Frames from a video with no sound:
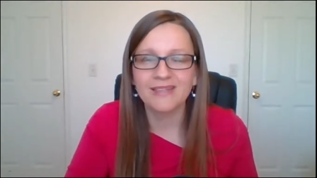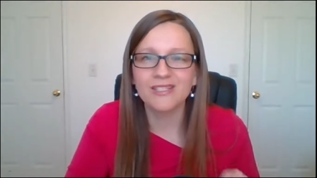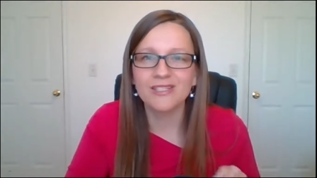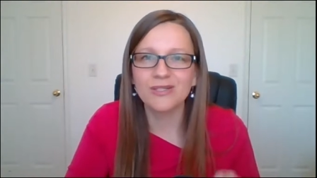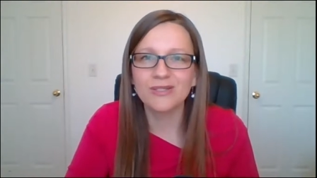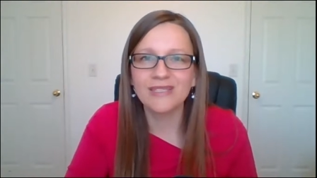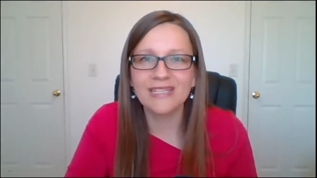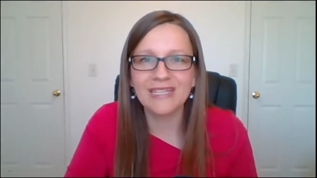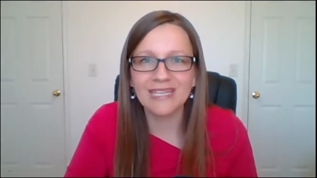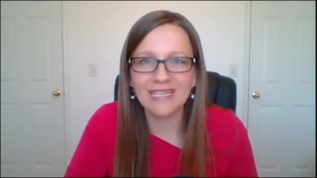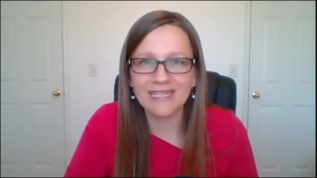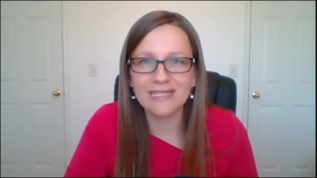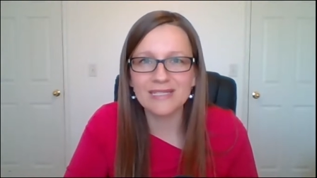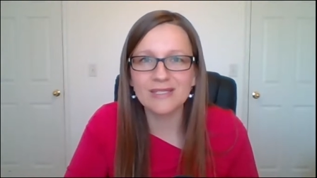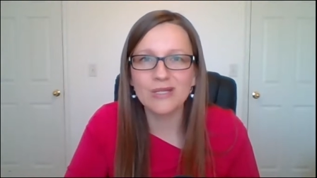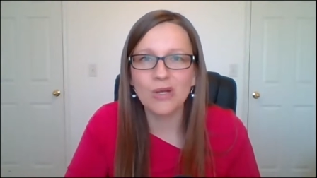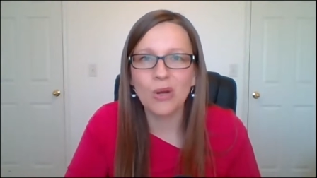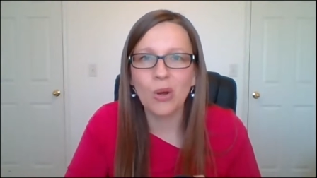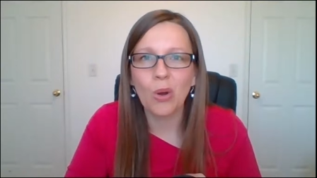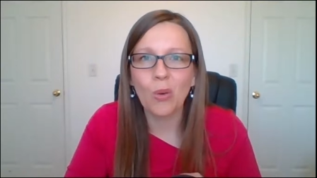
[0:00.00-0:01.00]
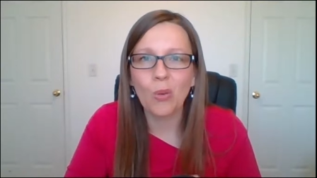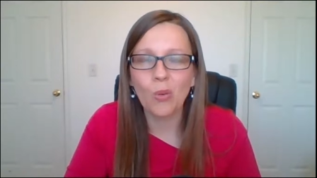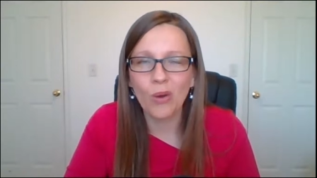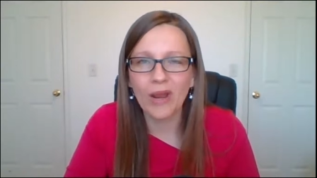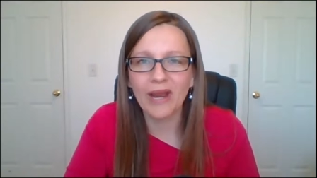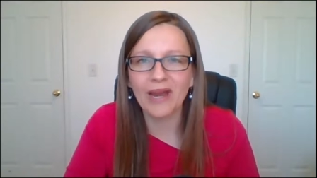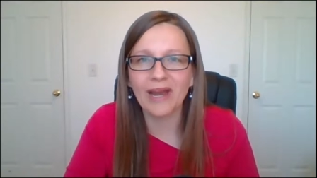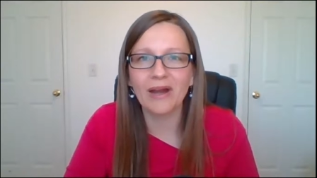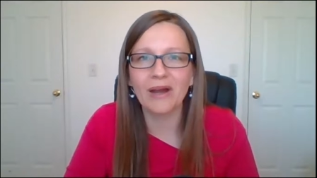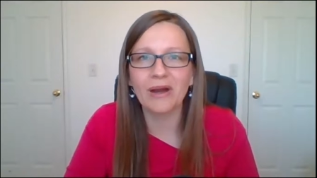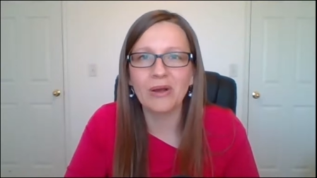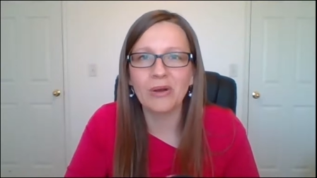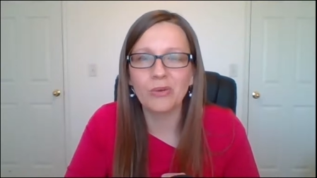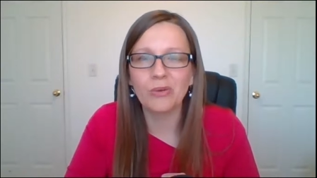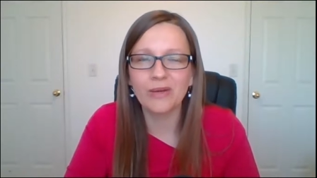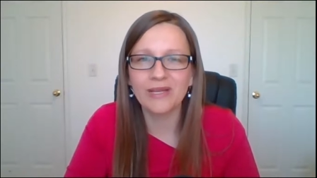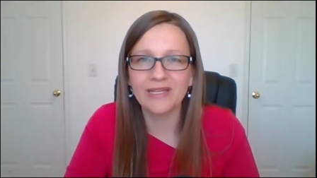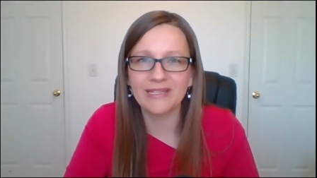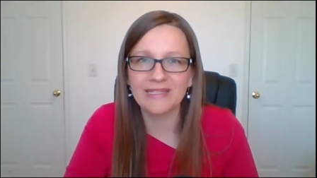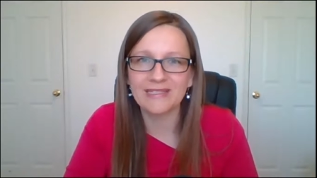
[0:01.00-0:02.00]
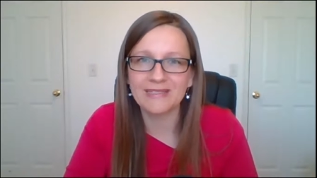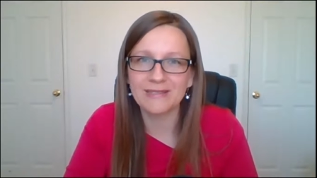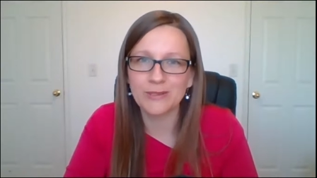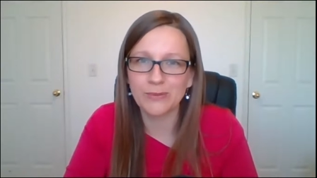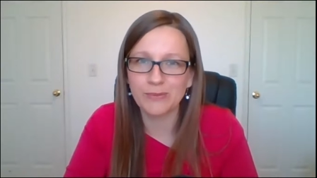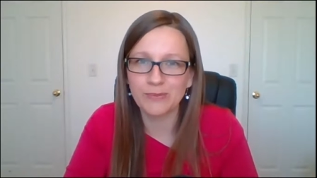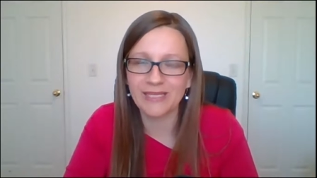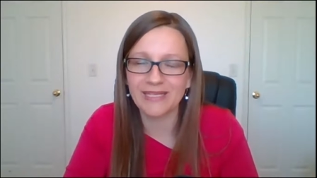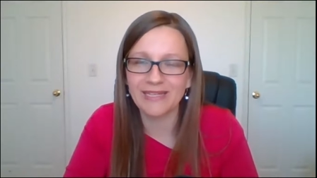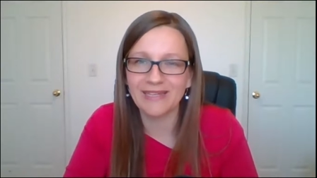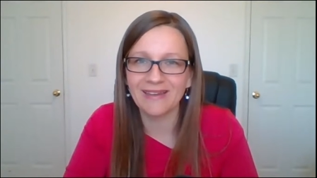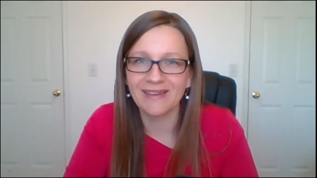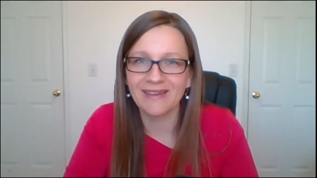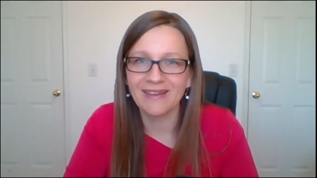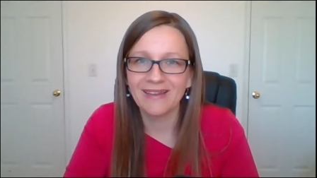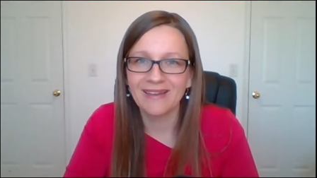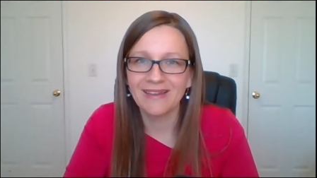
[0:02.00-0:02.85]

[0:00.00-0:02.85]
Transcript: to get us where we need to be,